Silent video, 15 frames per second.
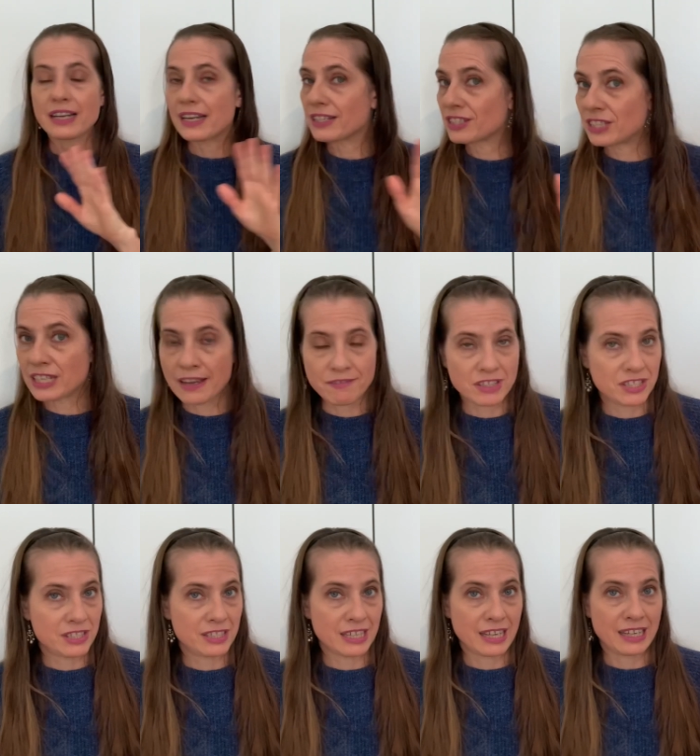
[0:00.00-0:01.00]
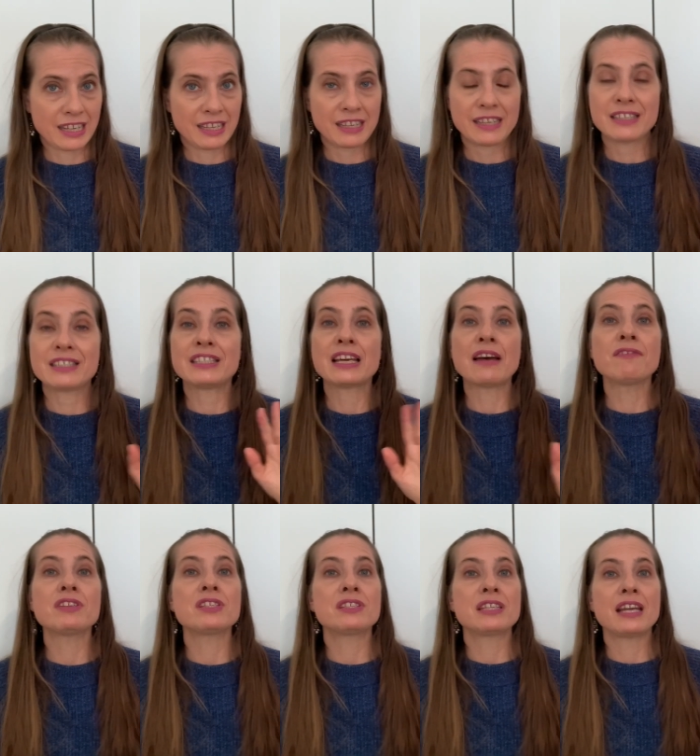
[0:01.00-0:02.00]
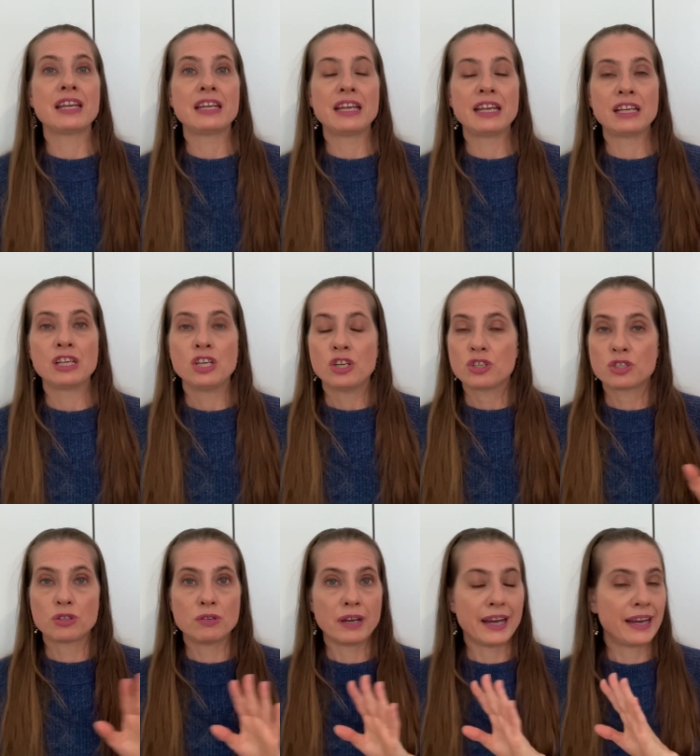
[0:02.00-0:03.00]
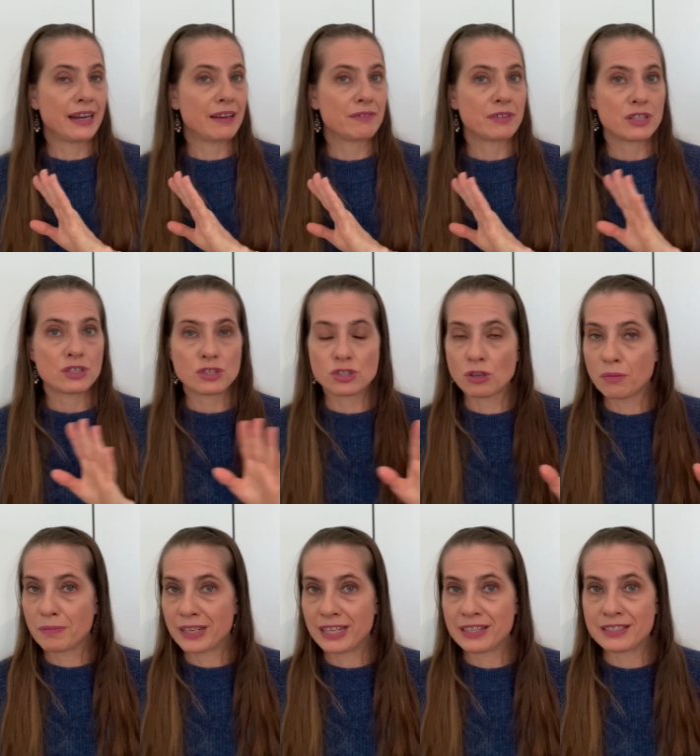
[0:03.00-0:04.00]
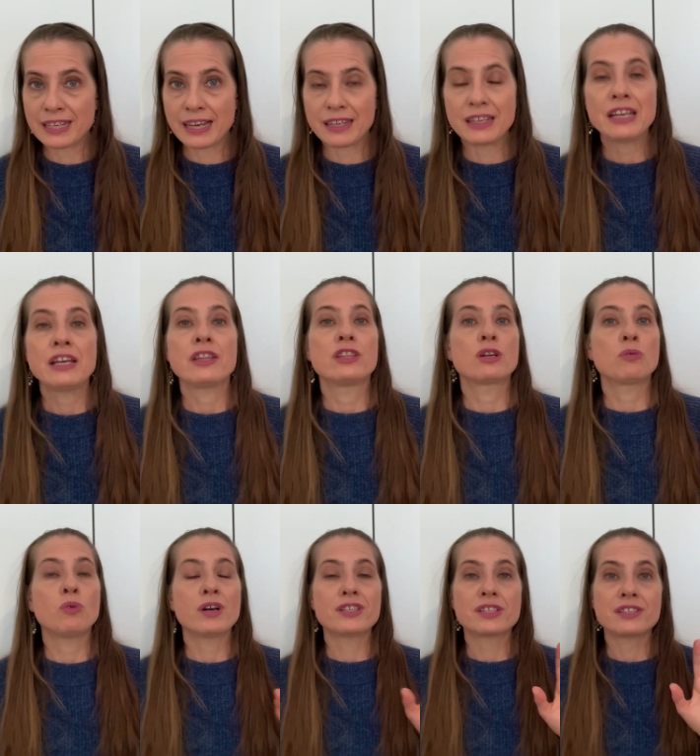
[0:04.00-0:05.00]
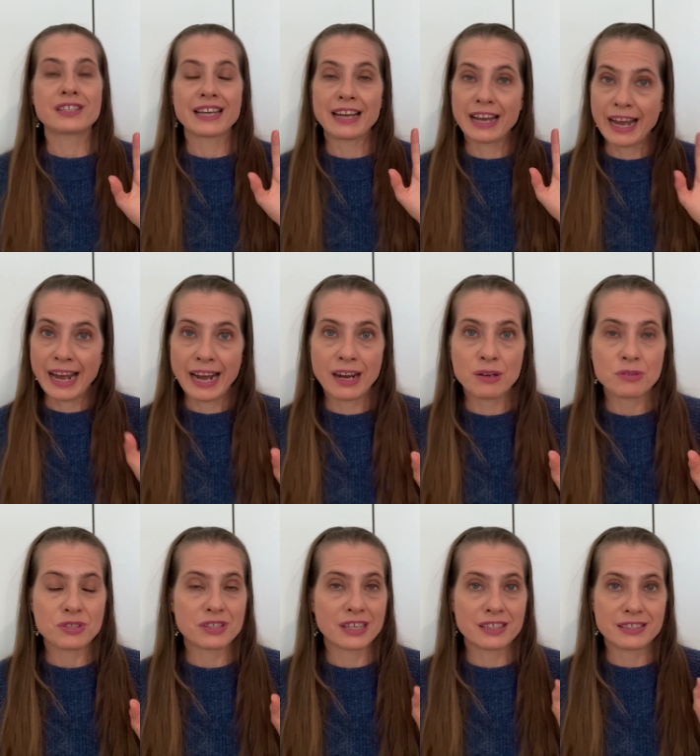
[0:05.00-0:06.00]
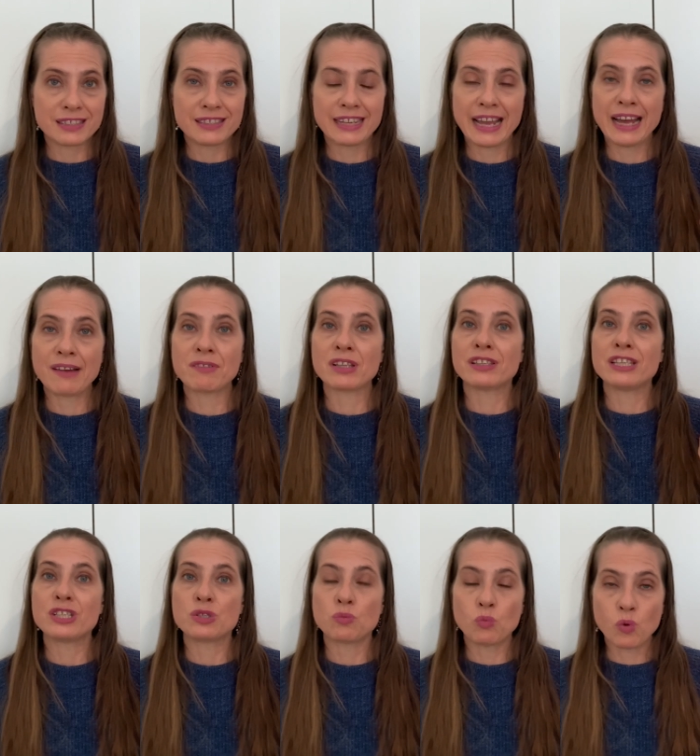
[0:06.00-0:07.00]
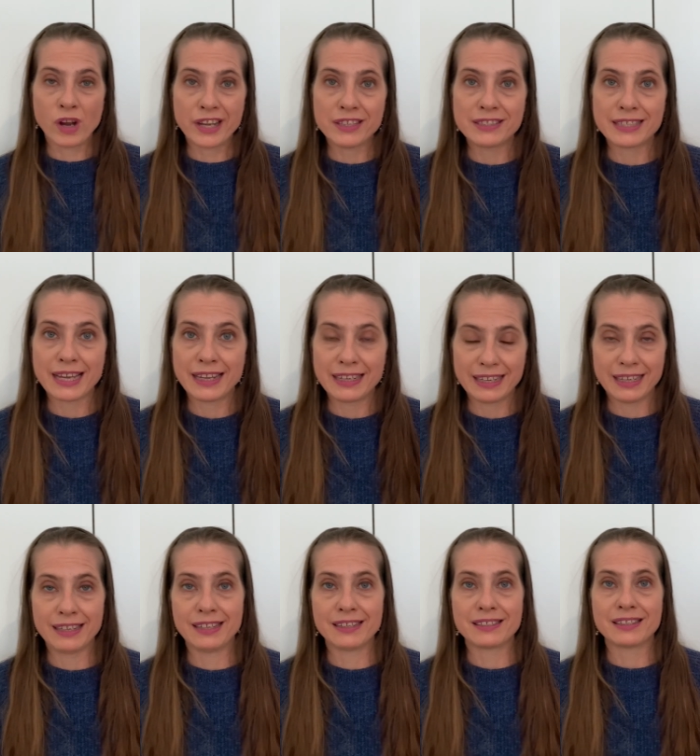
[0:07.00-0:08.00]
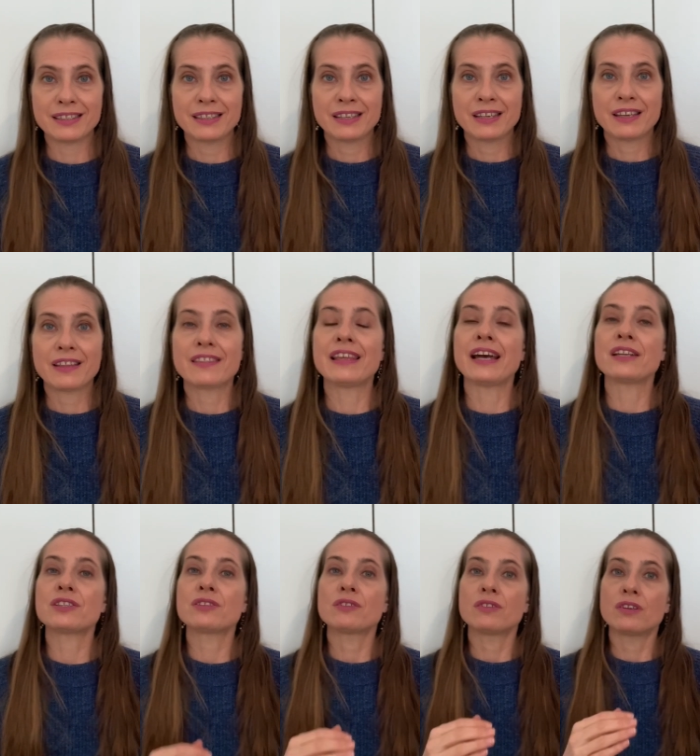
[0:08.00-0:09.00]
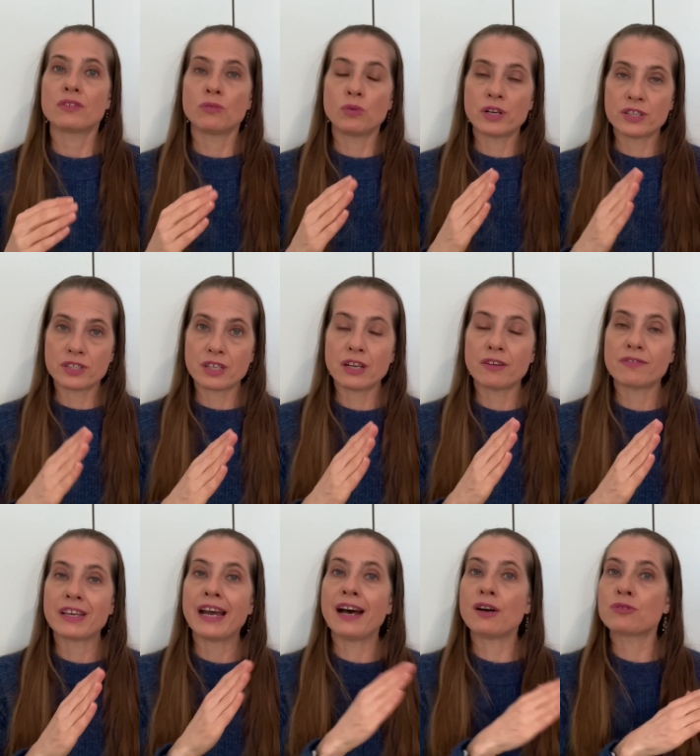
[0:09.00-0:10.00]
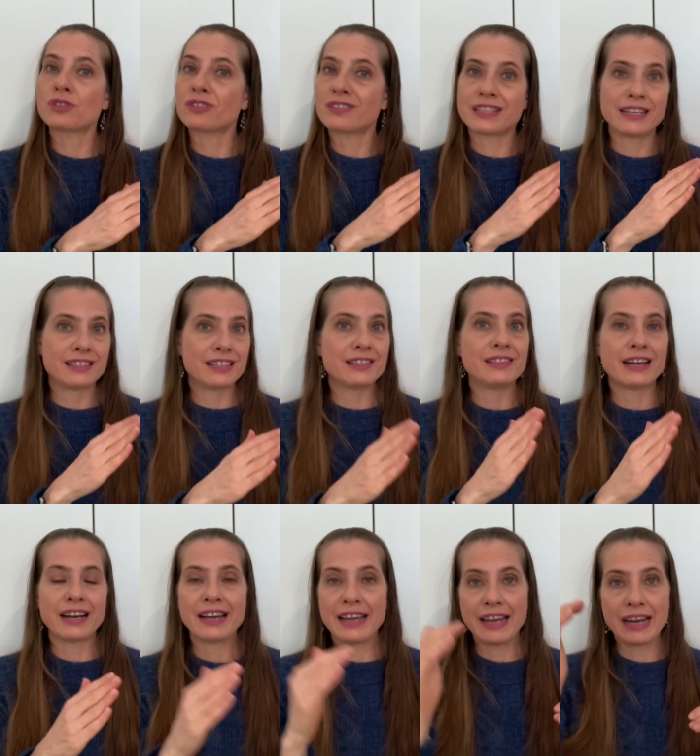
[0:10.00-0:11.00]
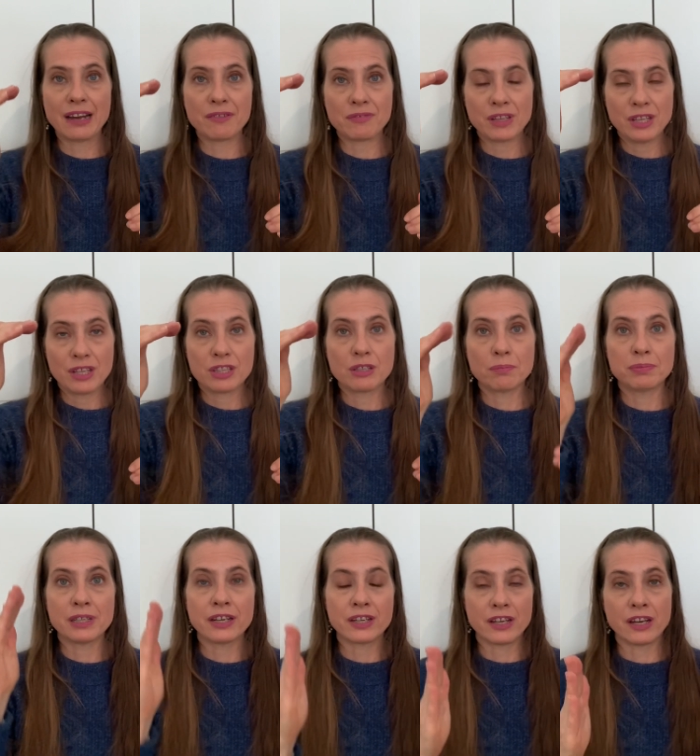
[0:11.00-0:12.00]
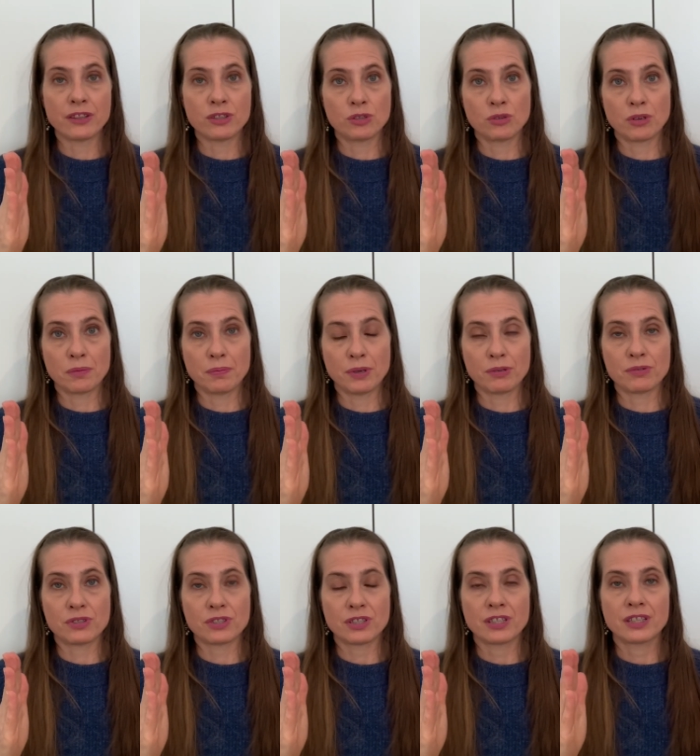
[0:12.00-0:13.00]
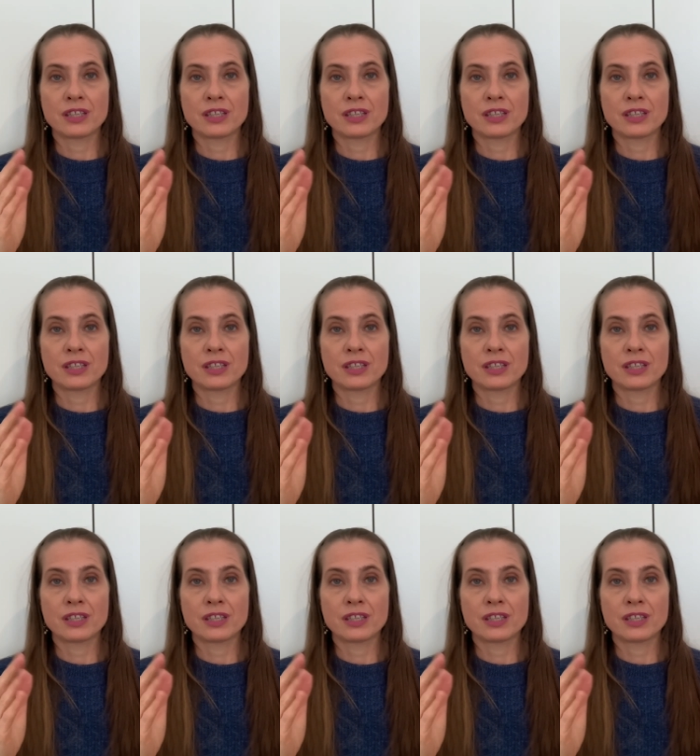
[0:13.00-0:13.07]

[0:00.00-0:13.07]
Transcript: devastating to have so many dead. There wasn't a house that didn't have at least one dead in it that was of the houses that did not have the blood on the doorposts.